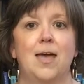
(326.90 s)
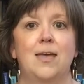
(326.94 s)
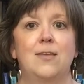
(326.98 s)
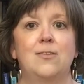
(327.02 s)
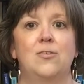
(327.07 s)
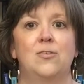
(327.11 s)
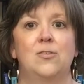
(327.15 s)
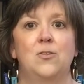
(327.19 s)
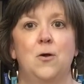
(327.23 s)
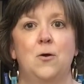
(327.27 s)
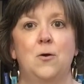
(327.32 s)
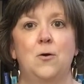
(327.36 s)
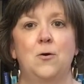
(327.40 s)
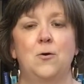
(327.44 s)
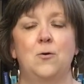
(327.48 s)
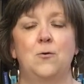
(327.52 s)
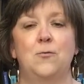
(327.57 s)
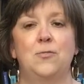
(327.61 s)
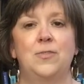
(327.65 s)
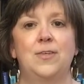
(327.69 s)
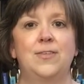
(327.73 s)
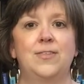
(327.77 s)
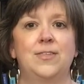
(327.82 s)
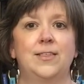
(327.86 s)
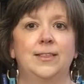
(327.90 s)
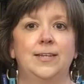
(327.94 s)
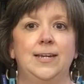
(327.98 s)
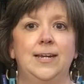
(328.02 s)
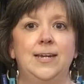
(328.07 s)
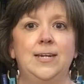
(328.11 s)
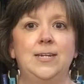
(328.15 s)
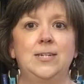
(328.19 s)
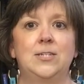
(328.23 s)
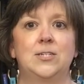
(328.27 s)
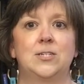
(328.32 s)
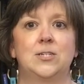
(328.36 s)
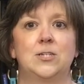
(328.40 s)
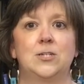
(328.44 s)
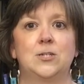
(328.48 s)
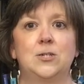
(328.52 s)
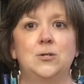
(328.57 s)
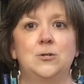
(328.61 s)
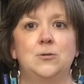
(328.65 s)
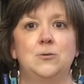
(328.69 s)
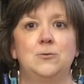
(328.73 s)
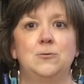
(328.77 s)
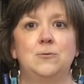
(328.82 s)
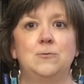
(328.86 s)
So this leads
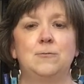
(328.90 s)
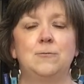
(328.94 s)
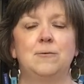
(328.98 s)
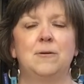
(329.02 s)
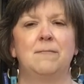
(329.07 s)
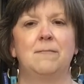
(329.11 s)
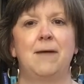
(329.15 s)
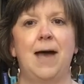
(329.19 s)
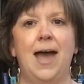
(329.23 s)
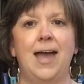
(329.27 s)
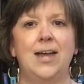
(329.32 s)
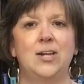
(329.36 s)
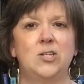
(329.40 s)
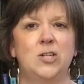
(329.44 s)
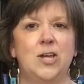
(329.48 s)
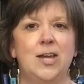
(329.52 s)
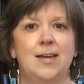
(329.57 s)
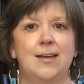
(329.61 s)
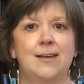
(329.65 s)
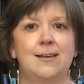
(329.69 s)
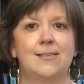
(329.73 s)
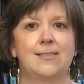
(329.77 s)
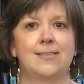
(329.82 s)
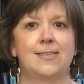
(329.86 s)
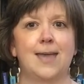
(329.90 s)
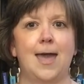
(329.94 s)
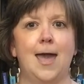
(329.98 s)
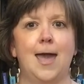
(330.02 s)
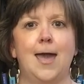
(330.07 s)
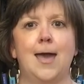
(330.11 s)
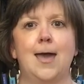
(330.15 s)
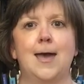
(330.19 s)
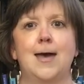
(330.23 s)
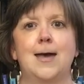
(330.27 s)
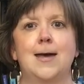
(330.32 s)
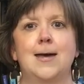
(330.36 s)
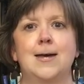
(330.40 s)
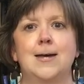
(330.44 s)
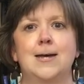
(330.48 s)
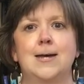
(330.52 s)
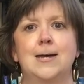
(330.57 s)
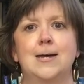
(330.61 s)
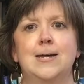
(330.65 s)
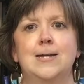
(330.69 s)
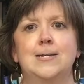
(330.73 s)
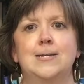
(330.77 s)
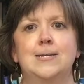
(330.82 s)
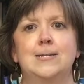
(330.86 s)
to hijinks
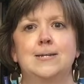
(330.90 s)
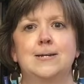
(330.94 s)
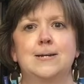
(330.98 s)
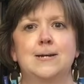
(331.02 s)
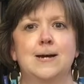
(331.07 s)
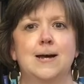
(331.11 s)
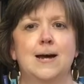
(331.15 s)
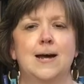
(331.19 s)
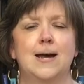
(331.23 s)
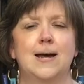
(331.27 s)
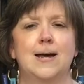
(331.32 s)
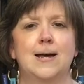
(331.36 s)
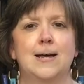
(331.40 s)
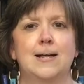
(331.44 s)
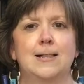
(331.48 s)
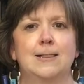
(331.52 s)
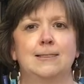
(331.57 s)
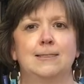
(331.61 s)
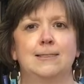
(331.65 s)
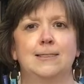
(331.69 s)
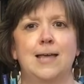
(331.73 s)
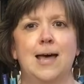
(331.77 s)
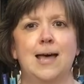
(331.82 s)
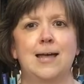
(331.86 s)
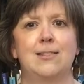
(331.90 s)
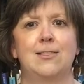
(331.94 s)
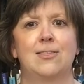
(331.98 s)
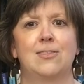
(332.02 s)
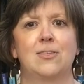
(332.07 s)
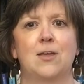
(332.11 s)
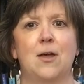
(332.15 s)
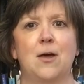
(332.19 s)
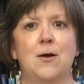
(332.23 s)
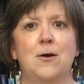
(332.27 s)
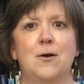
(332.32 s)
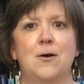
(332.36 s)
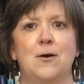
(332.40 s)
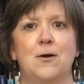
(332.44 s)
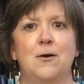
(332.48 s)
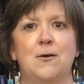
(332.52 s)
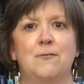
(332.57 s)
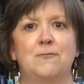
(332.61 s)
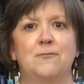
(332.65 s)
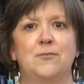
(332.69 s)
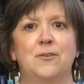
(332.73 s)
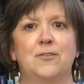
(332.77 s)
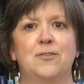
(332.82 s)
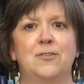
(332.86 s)
and lots
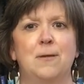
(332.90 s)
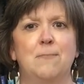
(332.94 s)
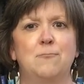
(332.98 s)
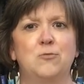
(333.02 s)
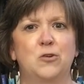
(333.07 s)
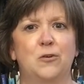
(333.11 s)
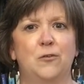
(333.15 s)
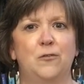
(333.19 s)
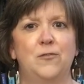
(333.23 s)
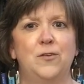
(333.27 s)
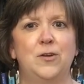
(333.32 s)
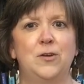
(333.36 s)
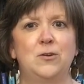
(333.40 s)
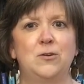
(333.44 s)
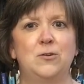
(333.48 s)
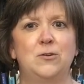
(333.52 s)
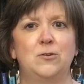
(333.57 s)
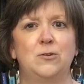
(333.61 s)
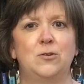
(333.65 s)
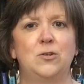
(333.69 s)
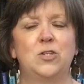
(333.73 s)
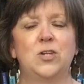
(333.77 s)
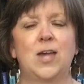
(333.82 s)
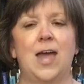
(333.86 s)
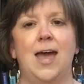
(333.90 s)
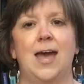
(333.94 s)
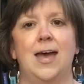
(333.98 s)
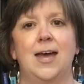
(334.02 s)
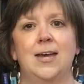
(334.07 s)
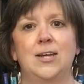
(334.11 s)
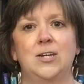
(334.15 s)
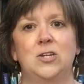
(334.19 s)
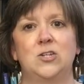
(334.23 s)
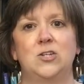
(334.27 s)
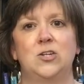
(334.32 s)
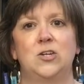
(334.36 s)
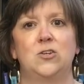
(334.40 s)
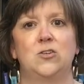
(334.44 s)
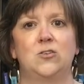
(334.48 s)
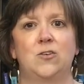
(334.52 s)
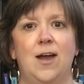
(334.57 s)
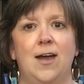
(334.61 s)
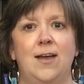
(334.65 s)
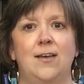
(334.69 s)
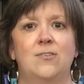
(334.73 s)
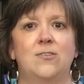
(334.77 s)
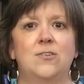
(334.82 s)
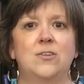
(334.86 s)
of subterfuge as she
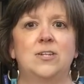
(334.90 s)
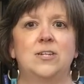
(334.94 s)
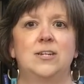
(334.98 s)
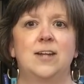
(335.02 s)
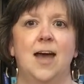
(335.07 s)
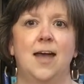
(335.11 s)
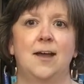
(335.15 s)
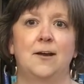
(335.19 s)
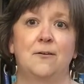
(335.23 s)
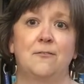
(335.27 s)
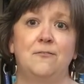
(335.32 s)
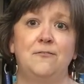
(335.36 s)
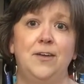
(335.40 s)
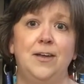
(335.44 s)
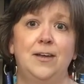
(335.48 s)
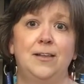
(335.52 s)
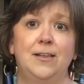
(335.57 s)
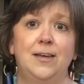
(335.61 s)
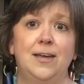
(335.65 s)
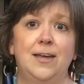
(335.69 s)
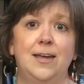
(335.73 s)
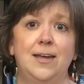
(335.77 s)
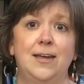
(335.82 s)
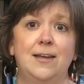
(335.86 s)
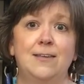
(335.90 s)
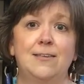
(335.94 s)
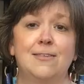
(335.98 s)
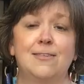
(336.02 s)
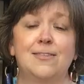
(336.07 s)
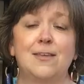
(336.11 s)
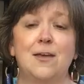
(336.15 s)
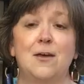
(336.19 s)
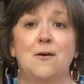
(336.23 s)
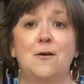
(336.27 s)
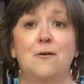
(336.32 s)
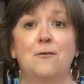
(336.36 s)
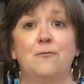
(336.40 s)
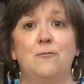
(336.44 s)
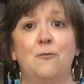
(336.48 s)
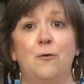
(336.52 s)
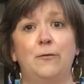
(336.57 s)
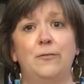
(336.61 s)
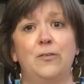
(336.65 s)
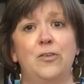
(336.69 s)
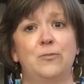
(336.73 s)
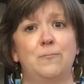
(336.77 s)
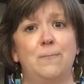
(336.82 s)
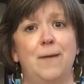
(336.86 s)
tries to deny her feelings
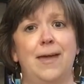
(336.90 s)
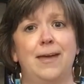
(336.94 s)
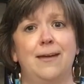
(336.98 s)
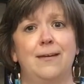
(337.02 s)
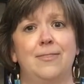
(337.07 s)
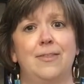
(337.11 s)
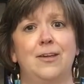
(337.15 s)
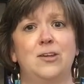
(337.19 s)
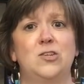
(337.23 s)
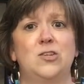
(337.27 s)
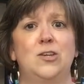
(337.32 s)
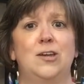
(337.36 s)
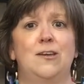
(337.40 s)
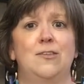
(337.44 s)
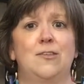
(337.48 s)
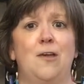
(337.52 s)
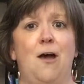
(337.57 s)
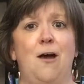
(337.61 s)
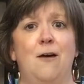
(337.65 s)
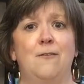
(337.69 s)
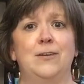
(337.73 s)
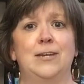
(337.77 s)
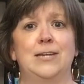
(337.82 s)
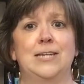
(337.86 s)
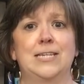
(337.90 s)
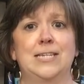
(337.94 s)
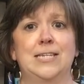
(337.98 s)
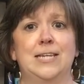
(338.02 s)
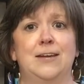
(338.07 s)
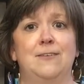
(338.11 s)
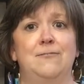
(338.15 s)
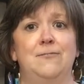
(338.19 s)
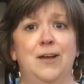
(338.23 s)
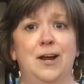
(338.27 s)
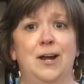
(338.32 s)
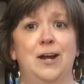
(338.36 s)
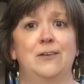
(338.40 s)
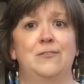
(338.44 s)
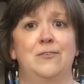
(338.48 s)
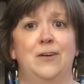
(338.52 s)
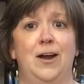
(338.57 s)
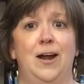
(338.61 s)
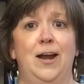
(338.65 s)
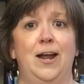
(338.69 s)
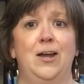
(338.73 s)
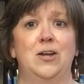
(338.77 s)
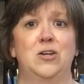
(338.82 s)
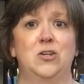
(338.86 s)
for this man that she is obviously very,
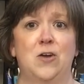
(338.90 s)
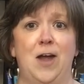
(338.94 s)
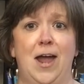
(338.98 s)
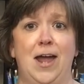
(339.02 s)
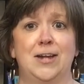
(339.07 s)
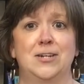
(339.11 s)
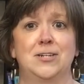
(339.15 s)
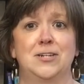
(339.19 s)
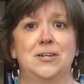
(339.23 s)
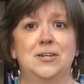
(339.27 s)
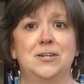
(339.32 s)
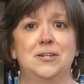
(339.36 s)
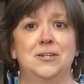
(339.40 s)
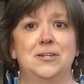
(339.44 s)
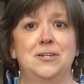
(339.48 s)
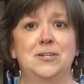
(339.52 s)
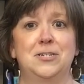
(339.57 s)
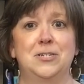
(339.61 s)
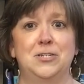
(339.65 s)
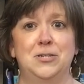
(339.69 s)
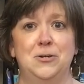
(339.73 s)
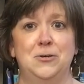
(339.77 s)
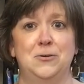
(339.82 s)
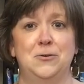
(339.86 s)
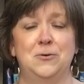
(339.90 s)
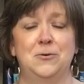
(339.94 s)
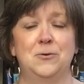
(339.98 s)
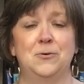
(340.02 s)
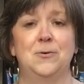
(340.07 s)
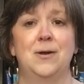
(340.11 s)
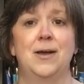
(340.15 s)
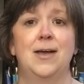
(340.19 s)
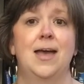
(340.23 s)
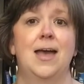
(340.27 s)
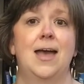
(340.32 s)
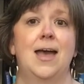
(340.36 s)
very attracted to.